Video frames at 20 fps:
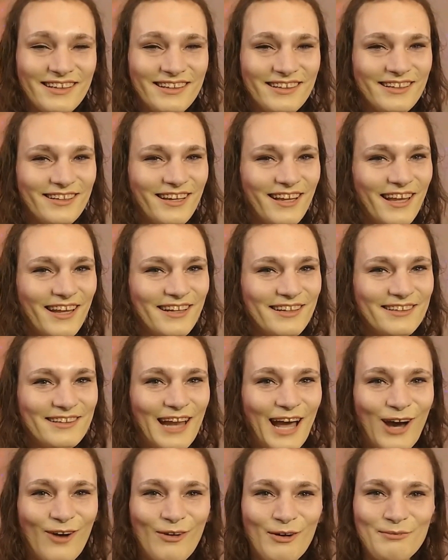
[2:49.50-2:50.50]
and like
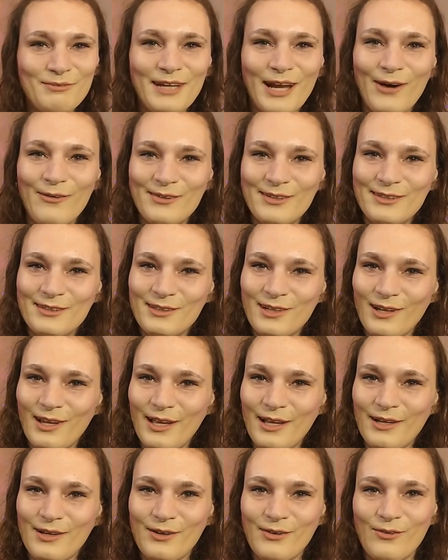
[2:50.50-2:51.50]
now I'm down to
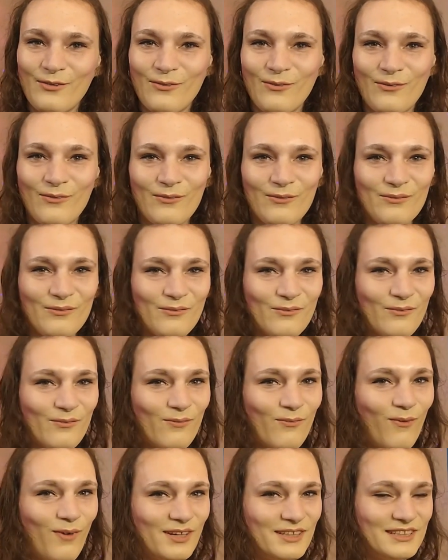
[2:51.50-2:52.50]
like
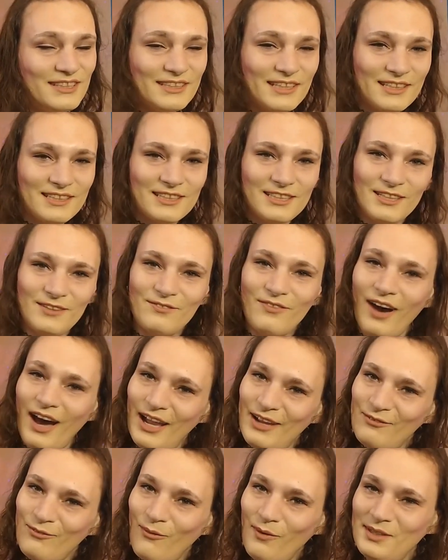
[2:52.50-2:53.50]

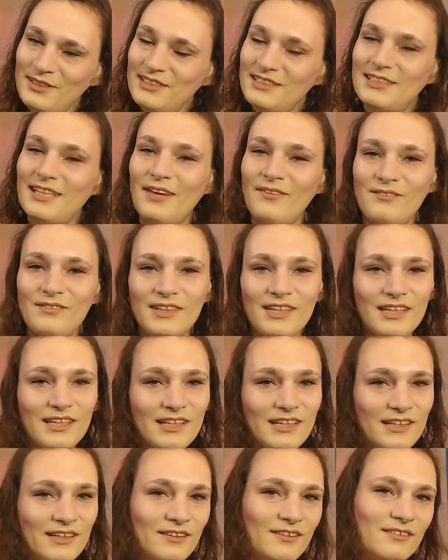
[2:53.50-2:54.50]
165
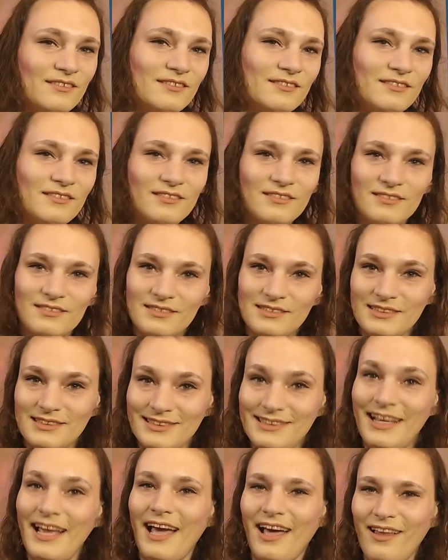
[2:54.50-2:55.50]
170
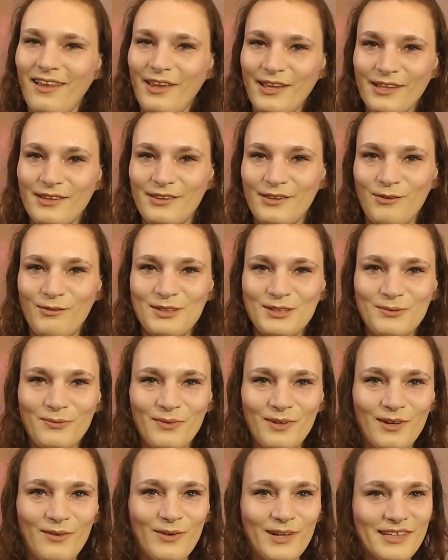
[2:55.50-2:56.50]
yeah, like there was
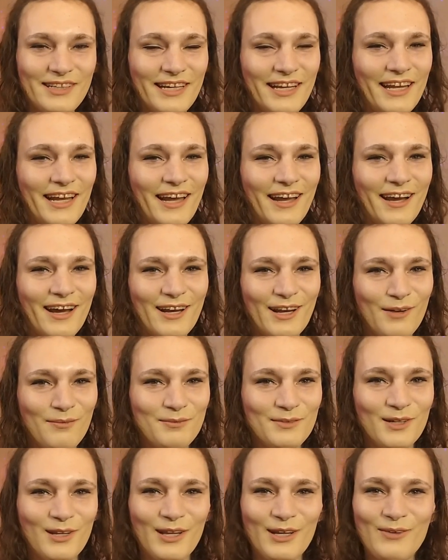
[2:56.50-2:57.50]
one day I got
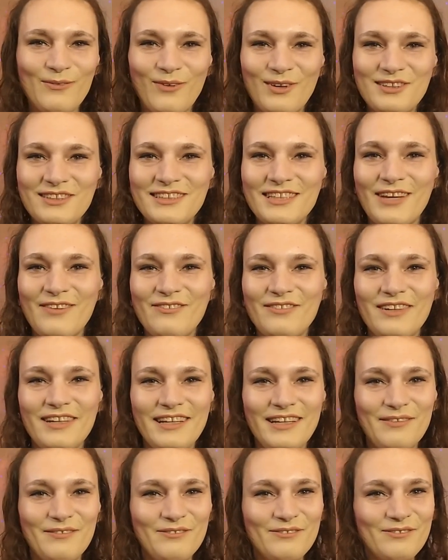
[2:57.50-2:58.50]
up to like
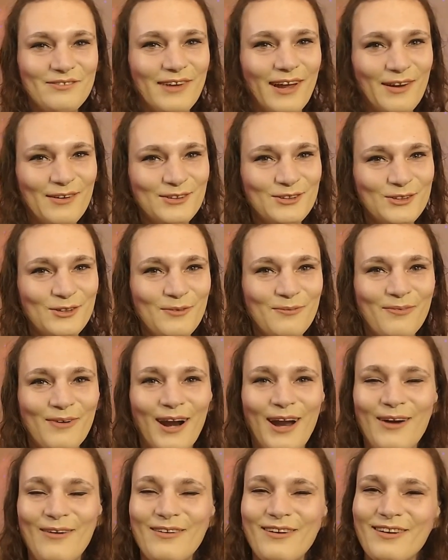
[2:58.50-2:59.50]
170. I'm not too
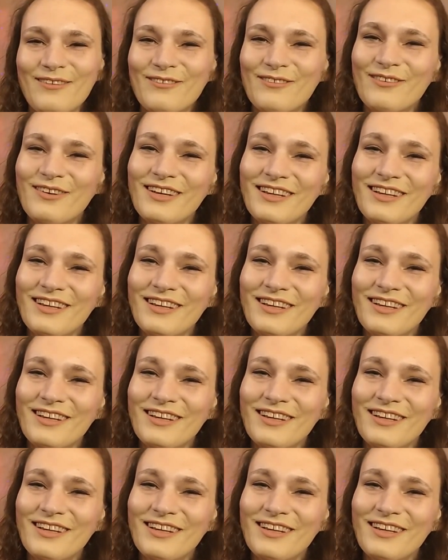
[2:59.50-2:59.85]
proud of.